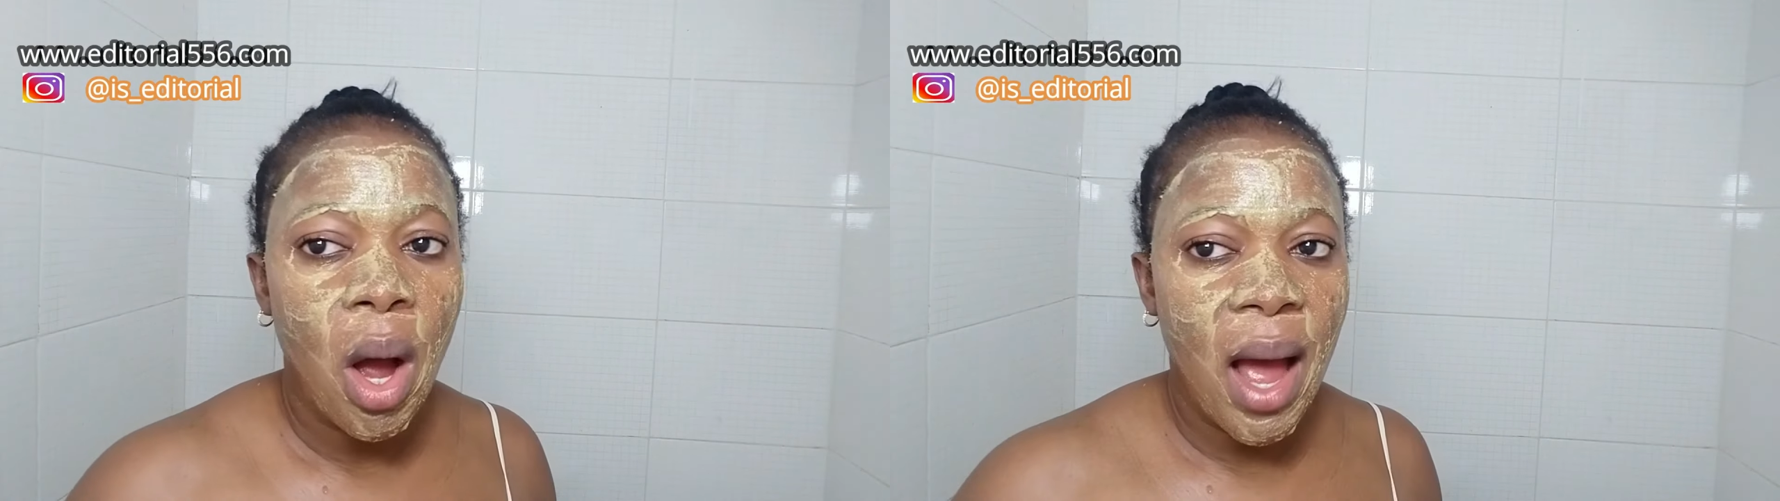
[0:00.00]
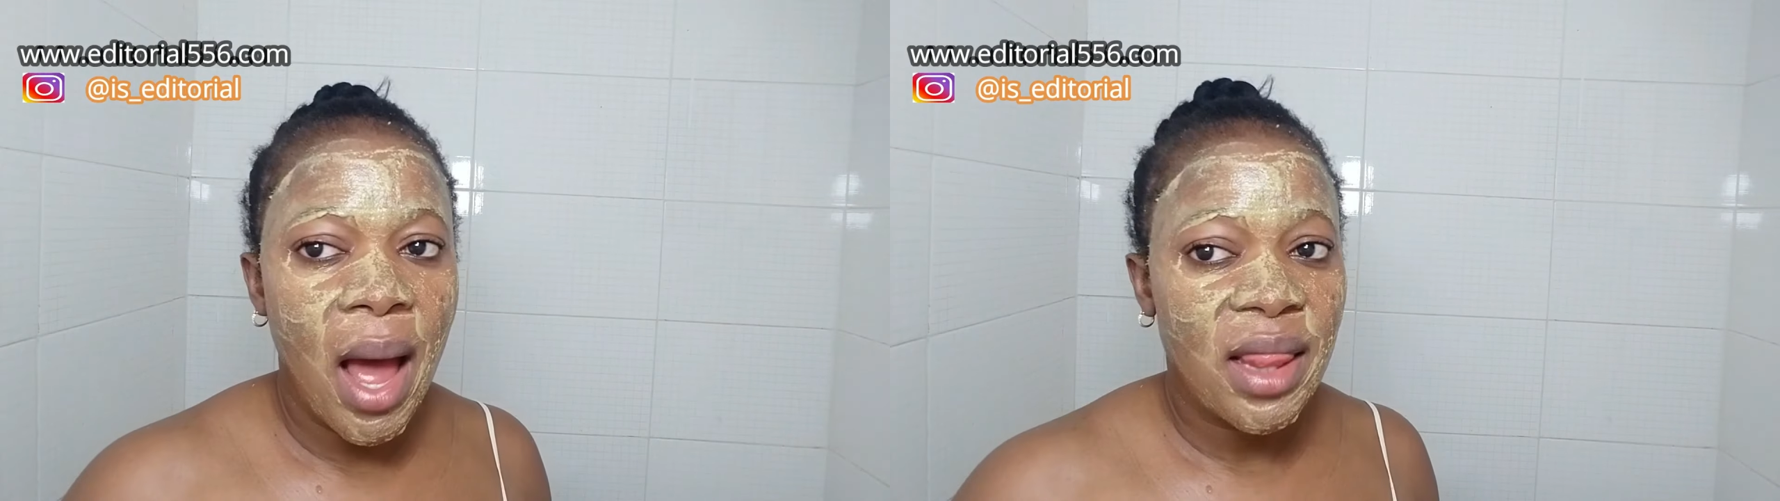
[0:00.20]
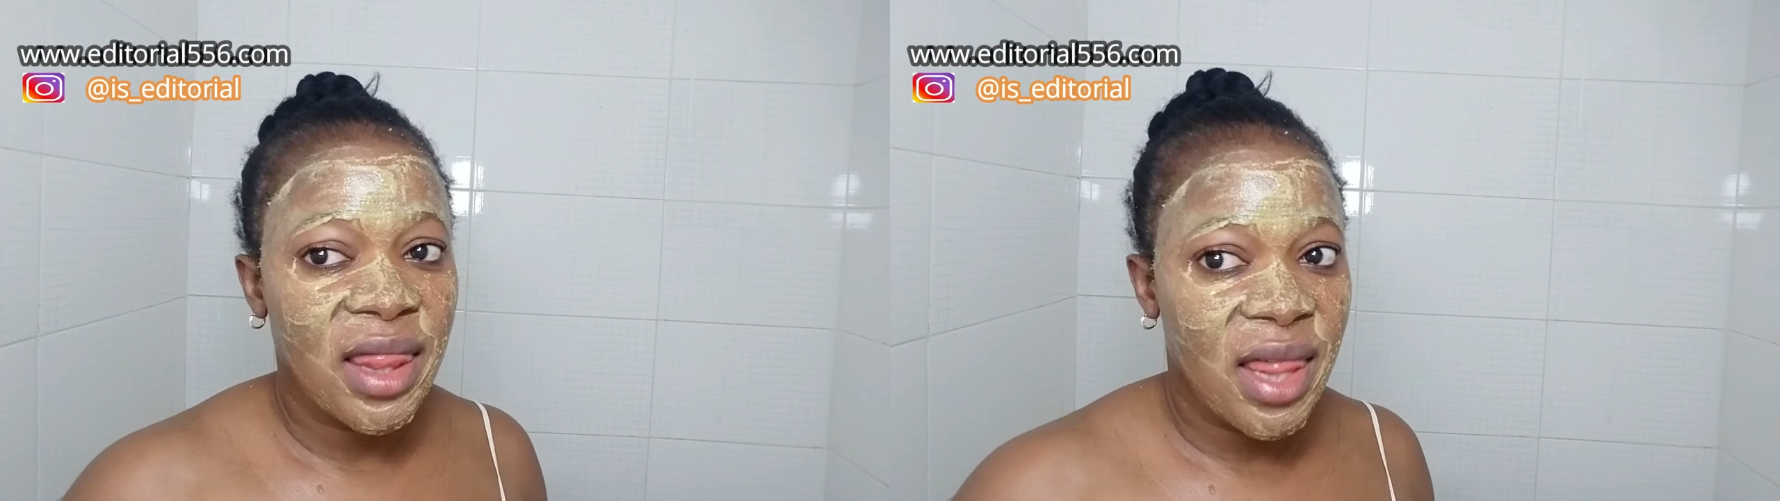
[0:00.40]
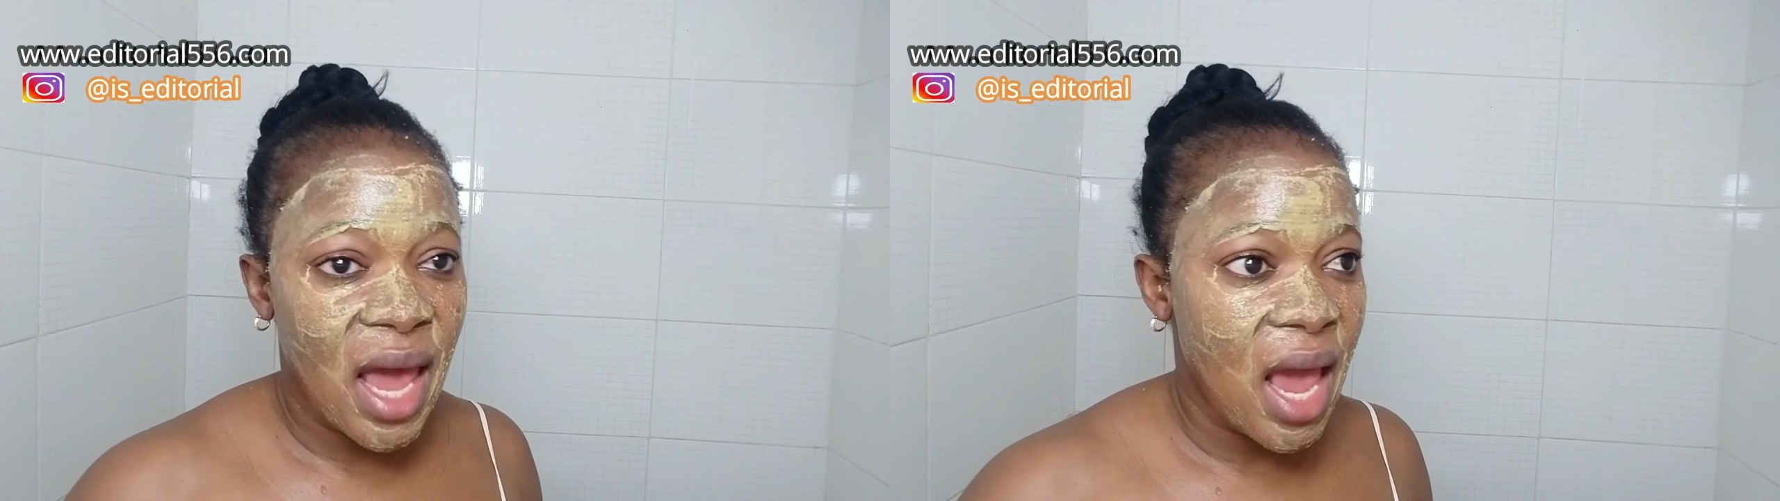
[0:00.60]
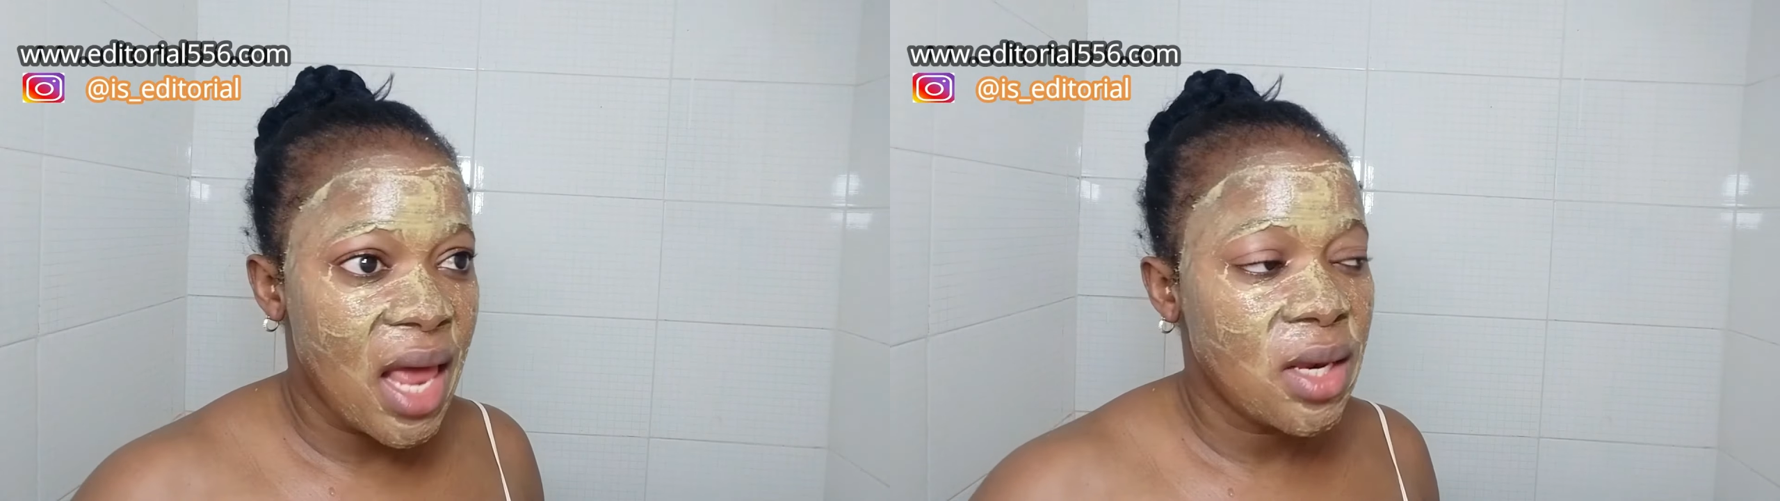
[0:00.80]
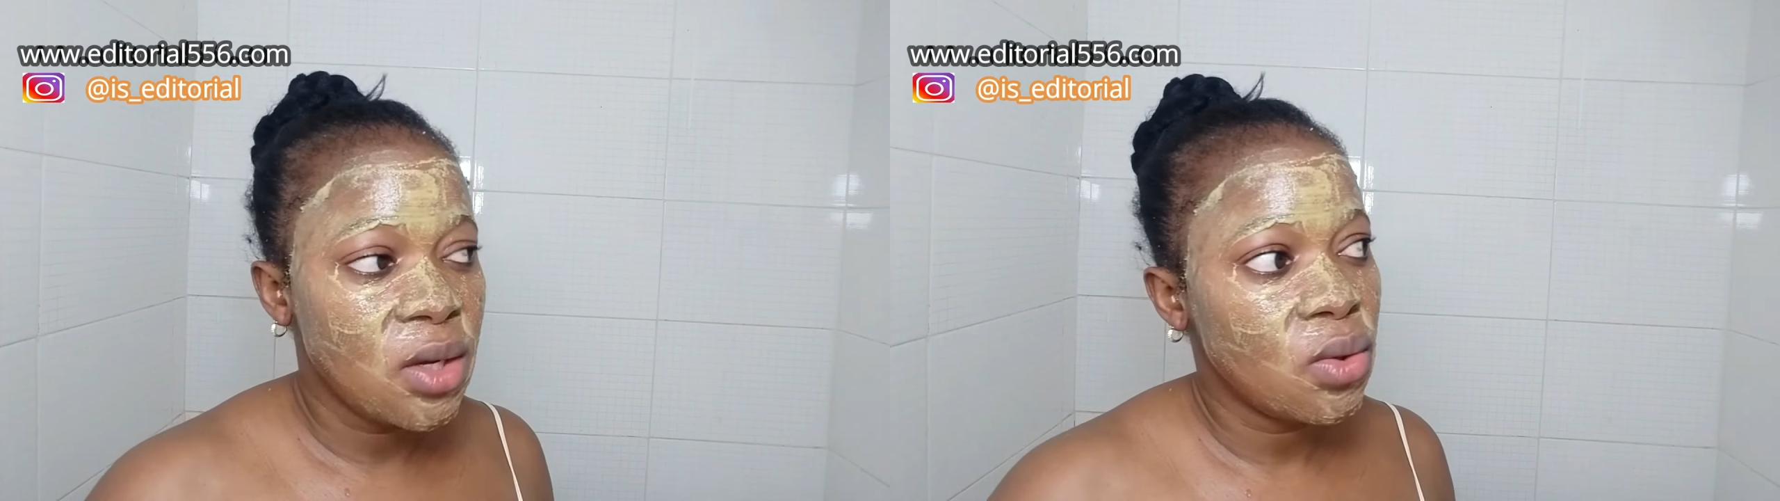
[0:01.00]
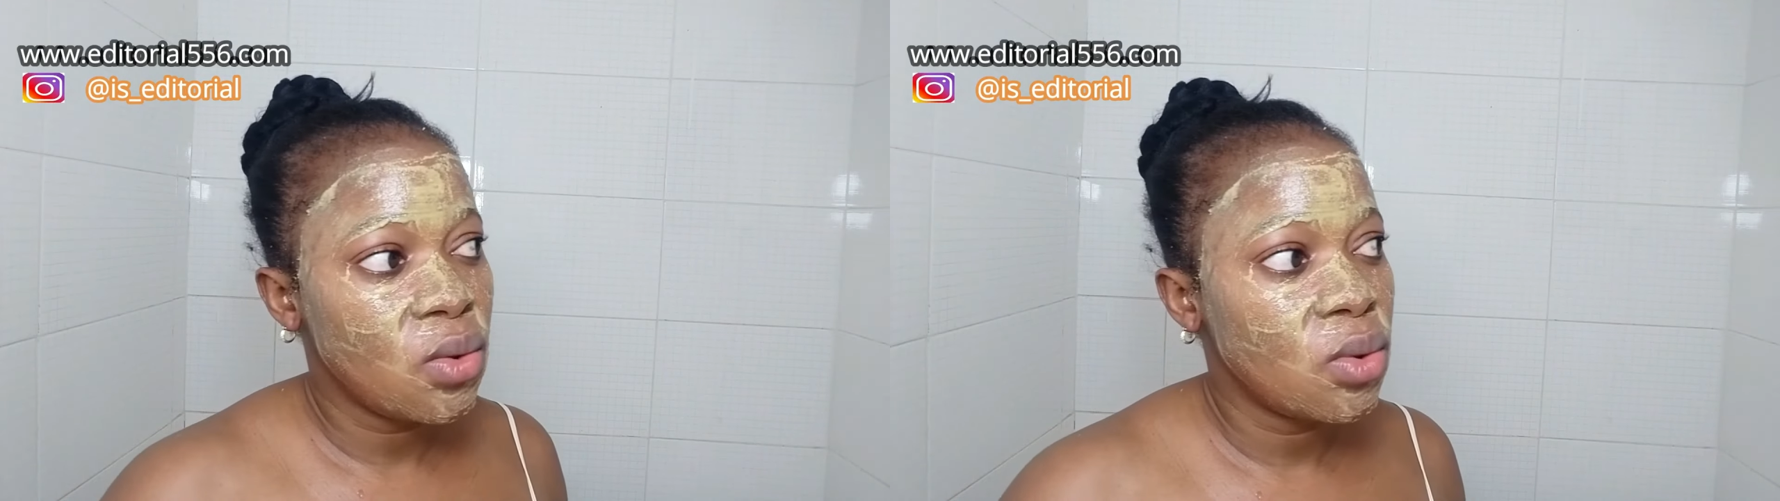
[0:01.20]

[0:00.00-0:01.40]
and then you